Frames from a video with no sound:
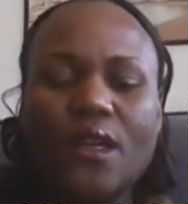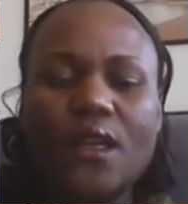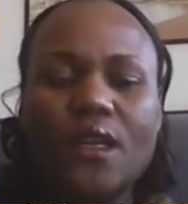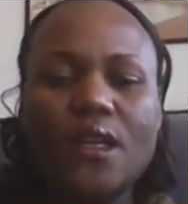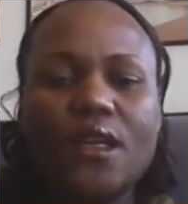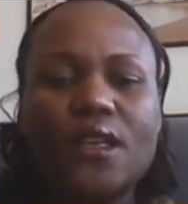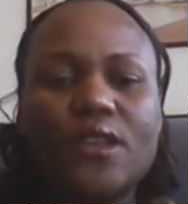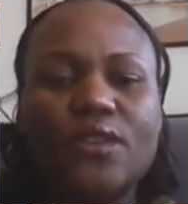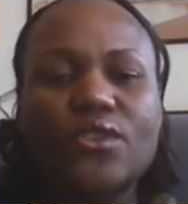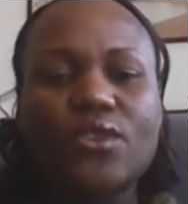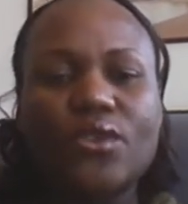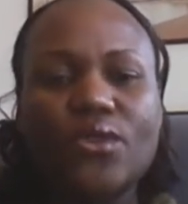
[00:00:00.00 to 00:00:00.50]

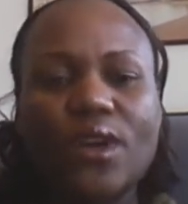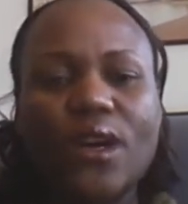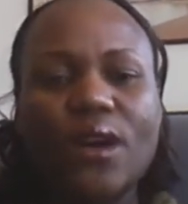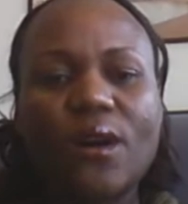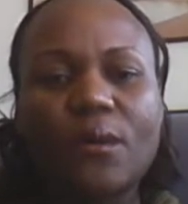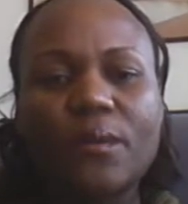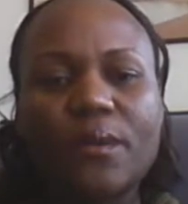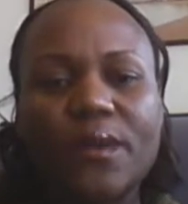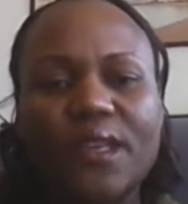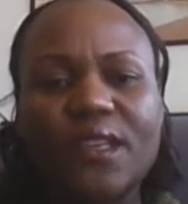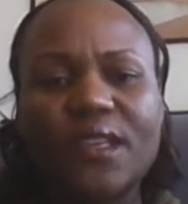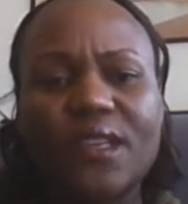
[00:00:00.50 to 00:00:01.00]
is to
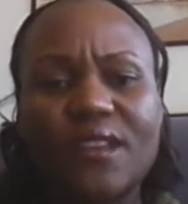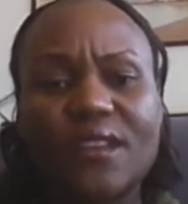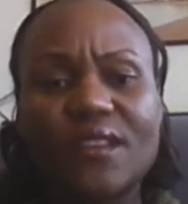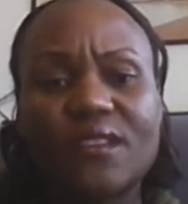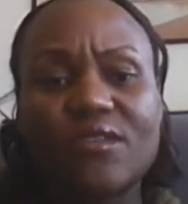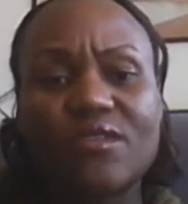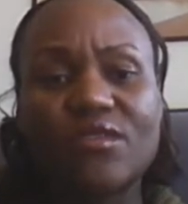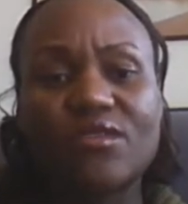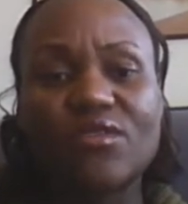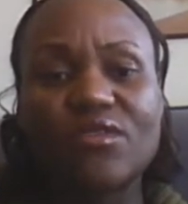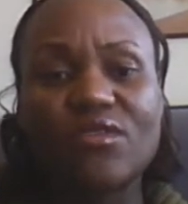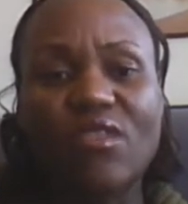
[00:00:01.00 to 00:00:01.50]
help kids
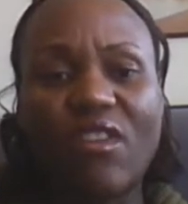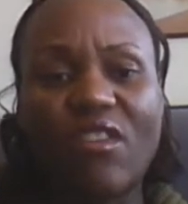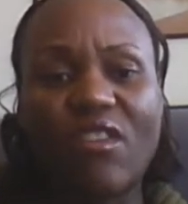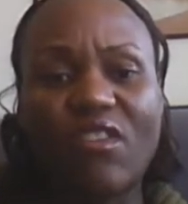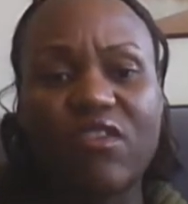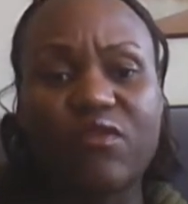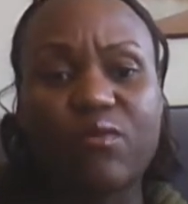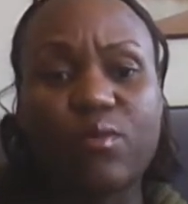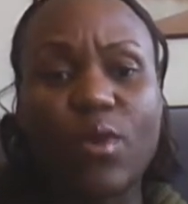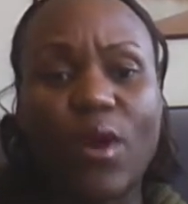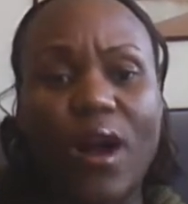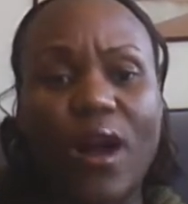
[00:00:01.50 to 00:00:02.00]
solve
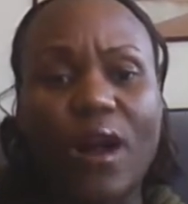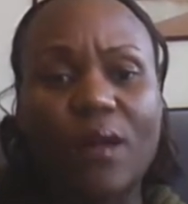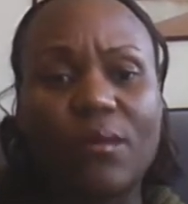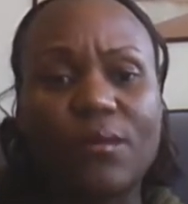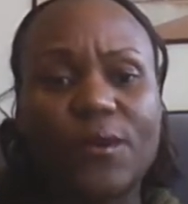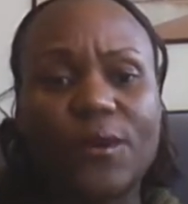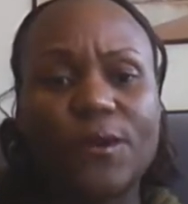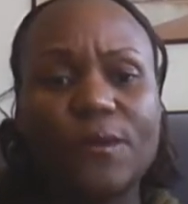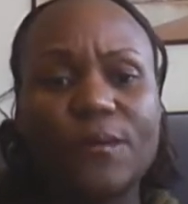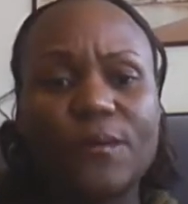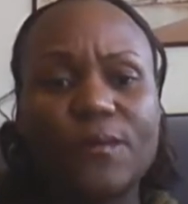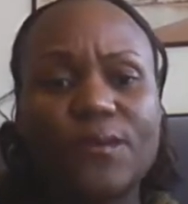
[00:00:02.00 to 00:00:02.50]

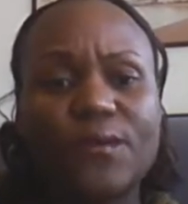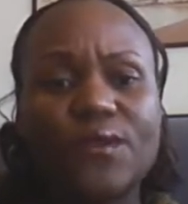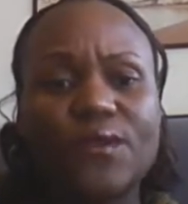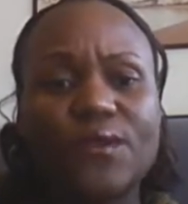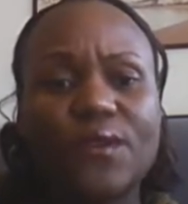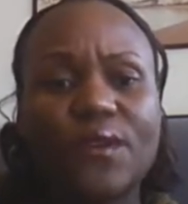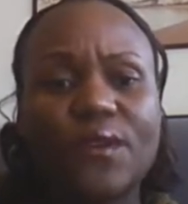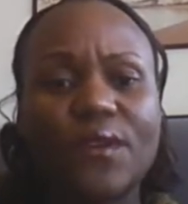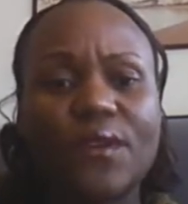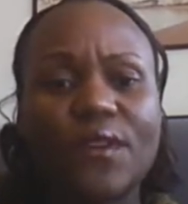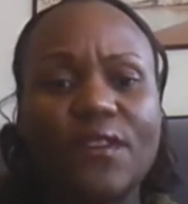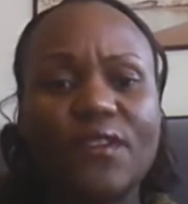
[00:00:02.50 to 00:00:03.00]
problems
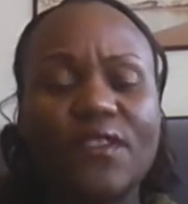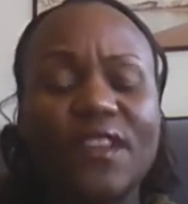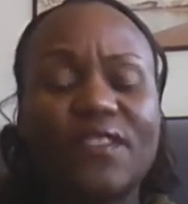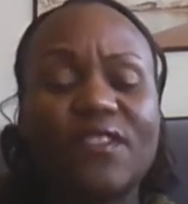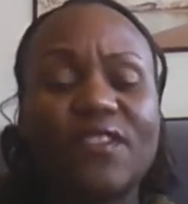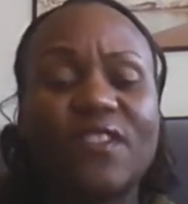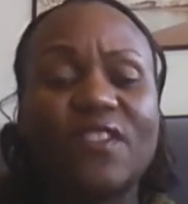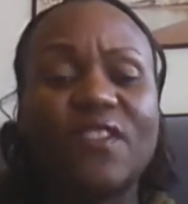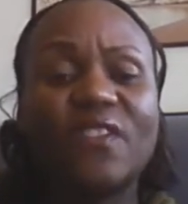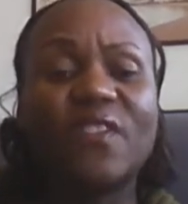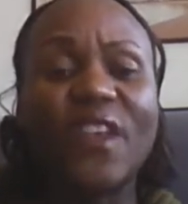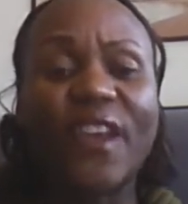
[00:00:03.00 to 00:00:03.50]
that
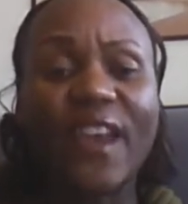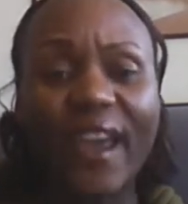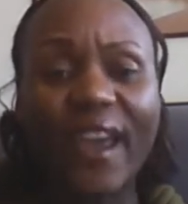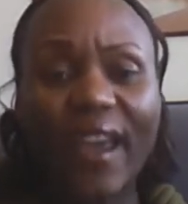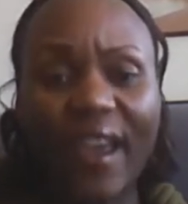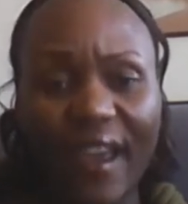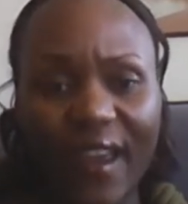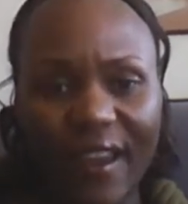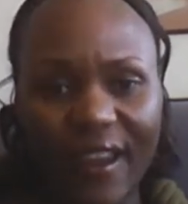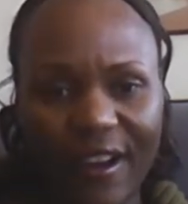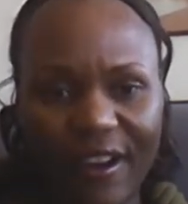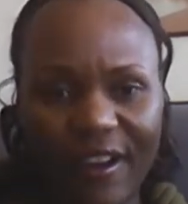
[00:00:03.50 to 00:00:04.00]

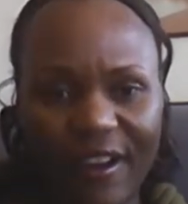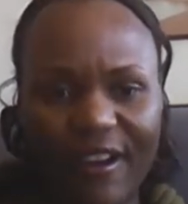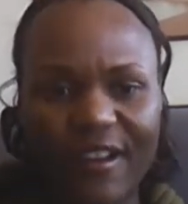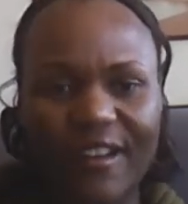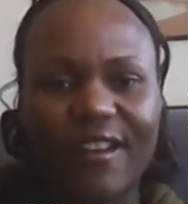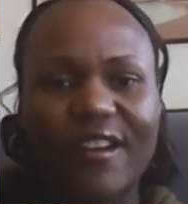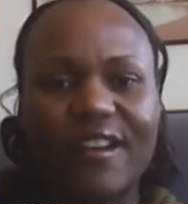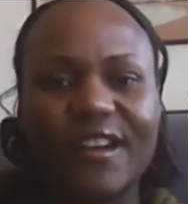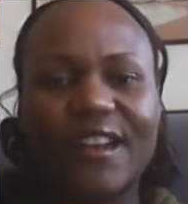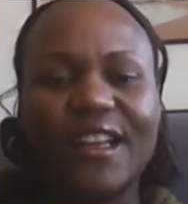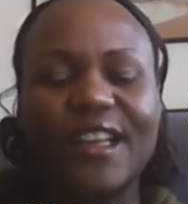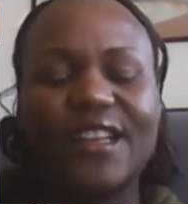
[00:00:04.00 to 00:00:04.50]
they
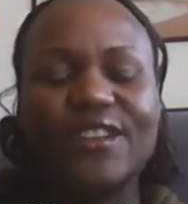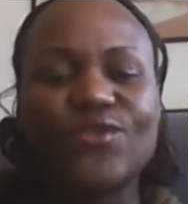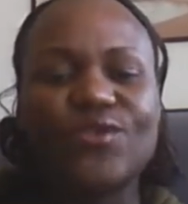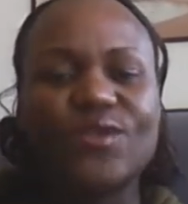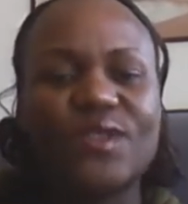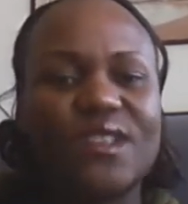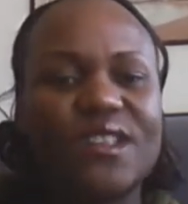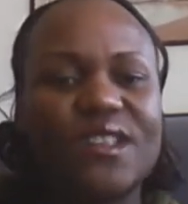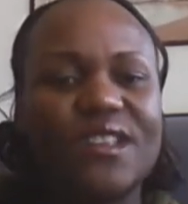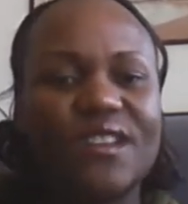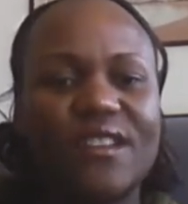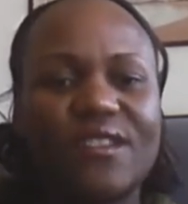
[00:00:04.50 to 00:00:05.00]
are
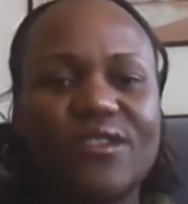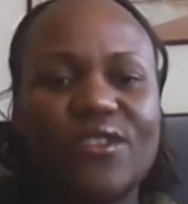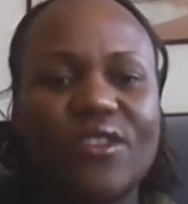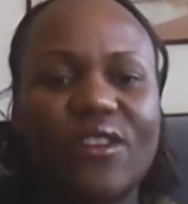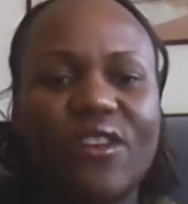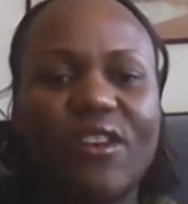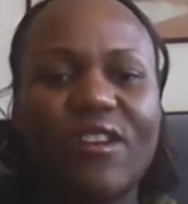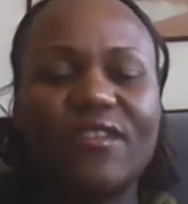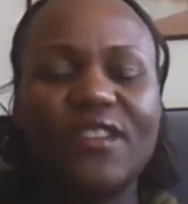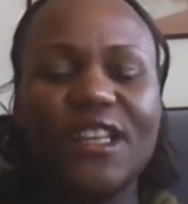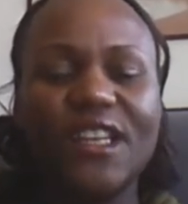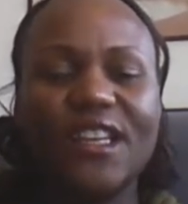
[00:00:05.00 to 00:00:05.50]
interested in
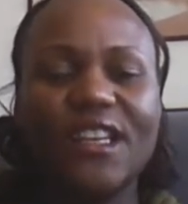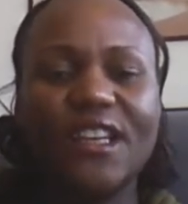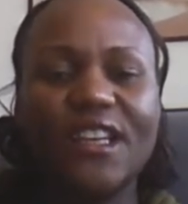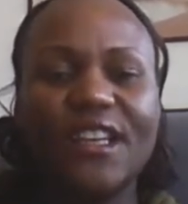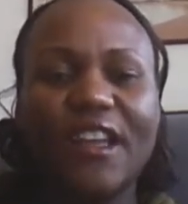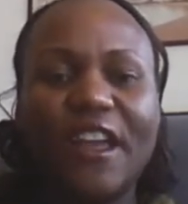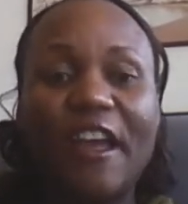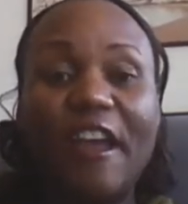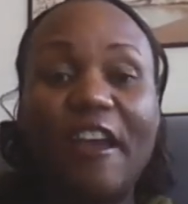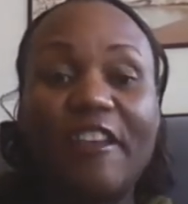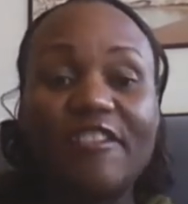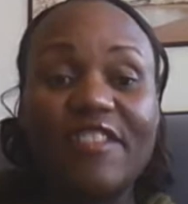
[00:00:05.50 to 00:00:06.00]
solving.
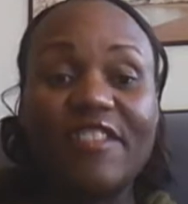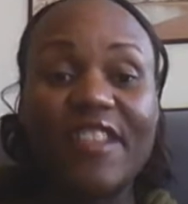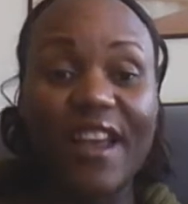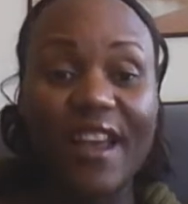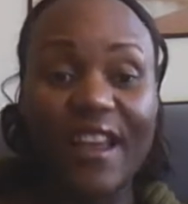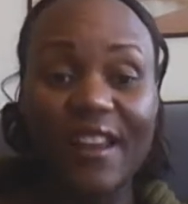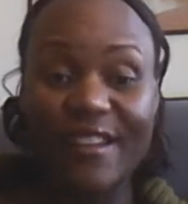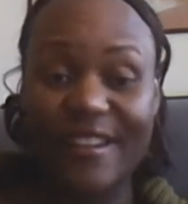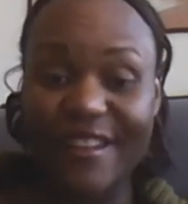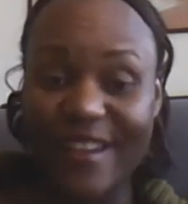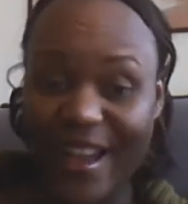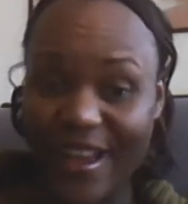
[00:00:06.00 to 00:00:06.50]

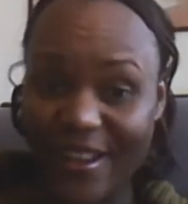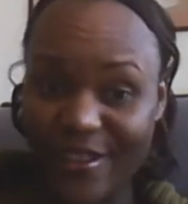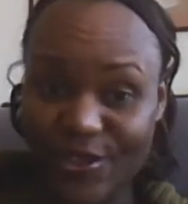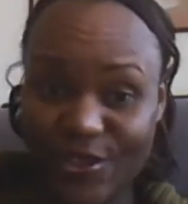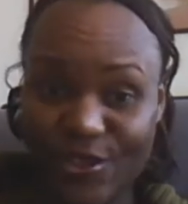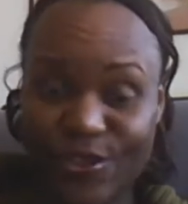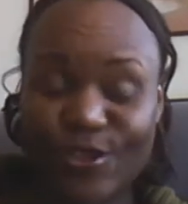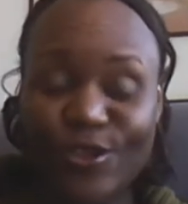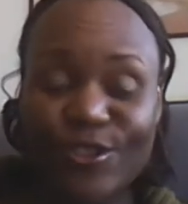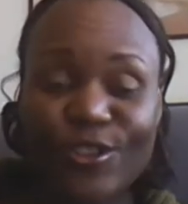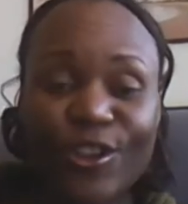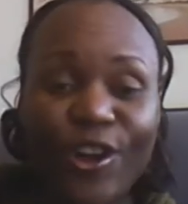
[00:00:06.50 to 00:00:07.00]
That not
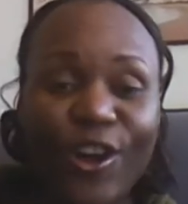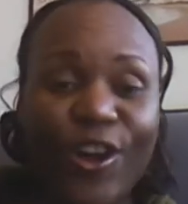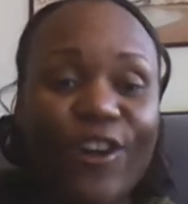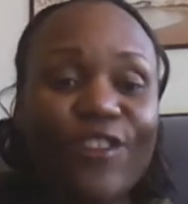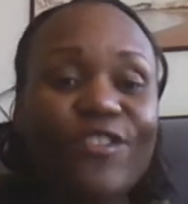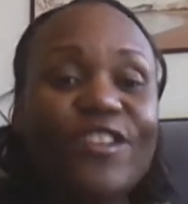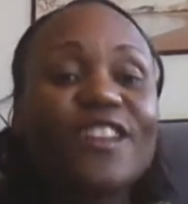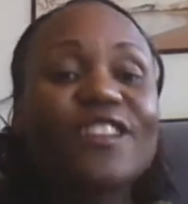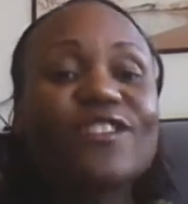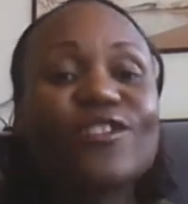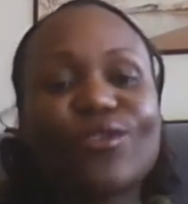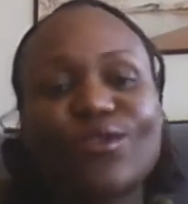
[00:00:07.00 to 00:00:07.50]
just
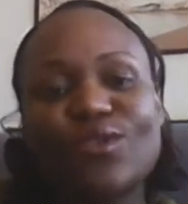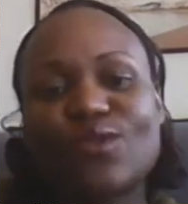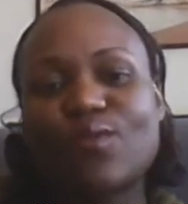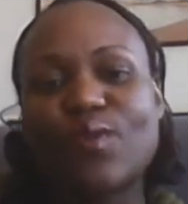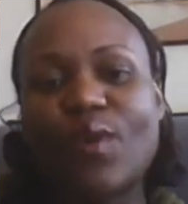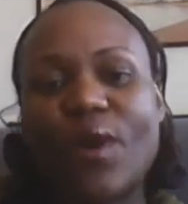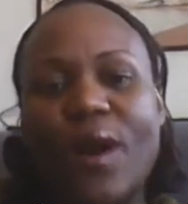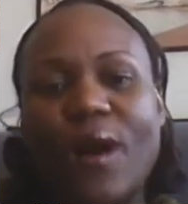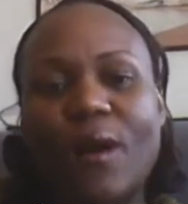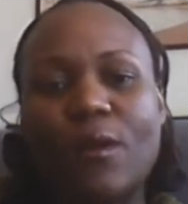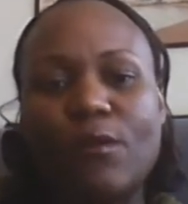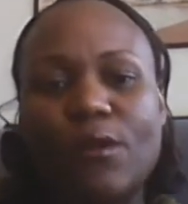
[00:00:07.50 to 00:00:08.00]
solving those
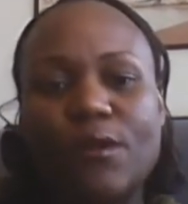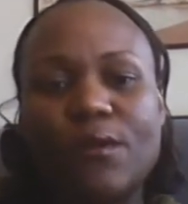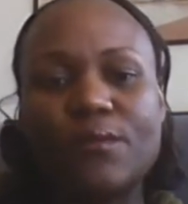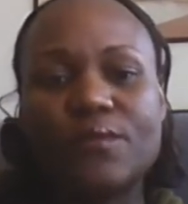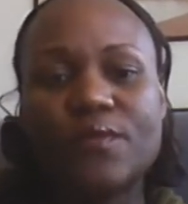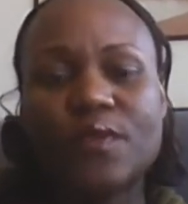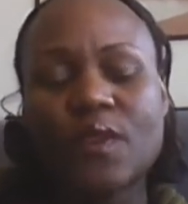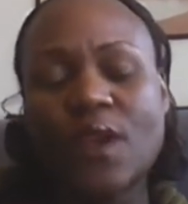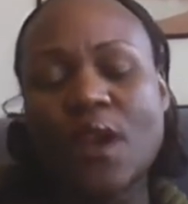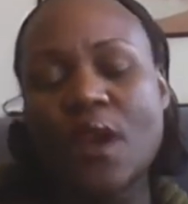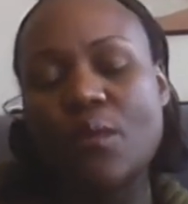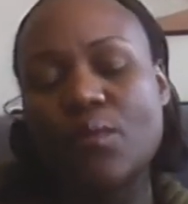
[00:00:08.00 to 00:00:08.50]

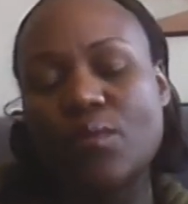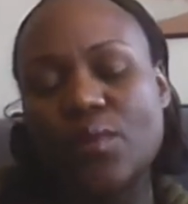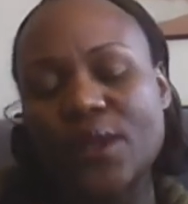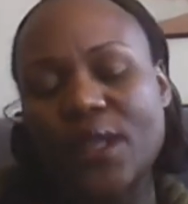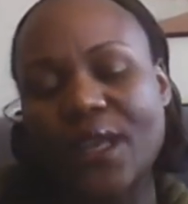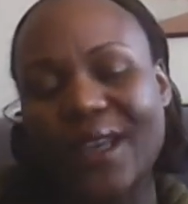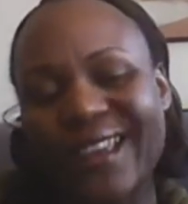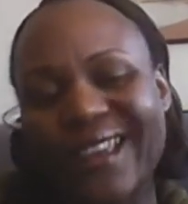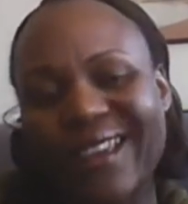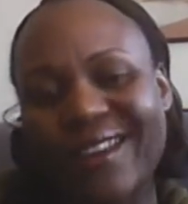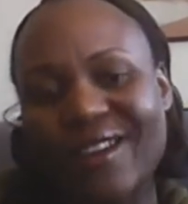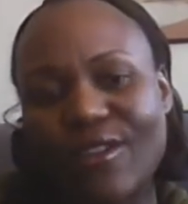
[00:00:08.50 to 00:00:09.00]
problems, but they
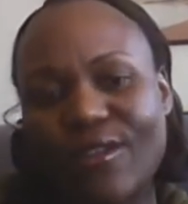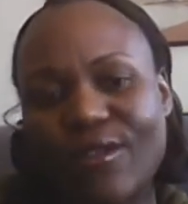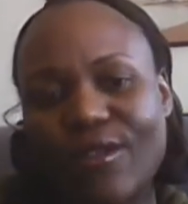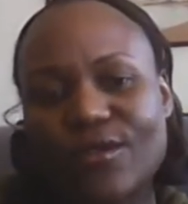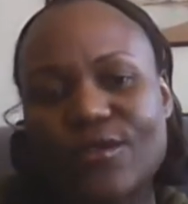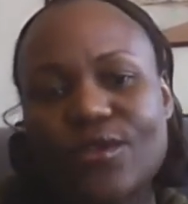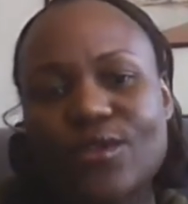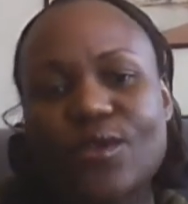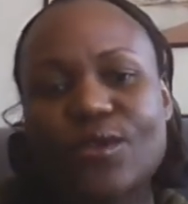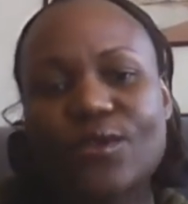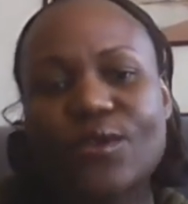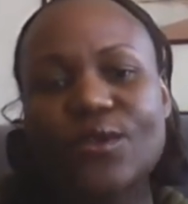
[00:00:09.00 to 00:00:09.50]
can
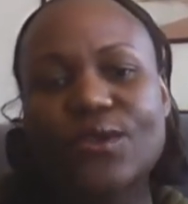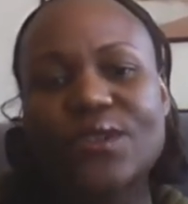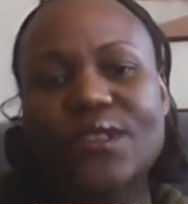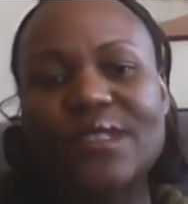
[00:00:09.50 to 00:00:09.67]
also